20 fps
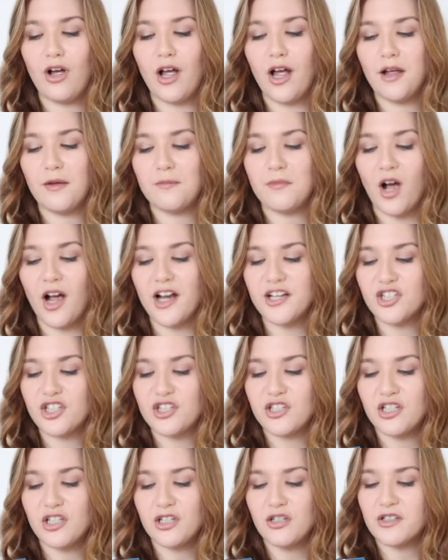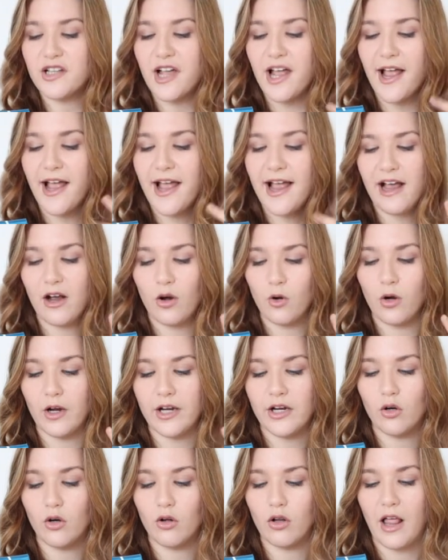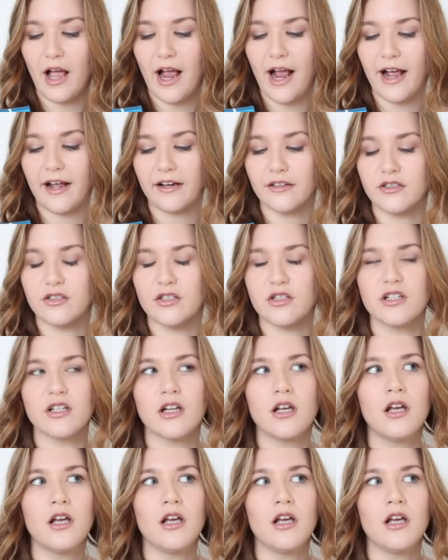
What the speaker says: I just use a hair oil and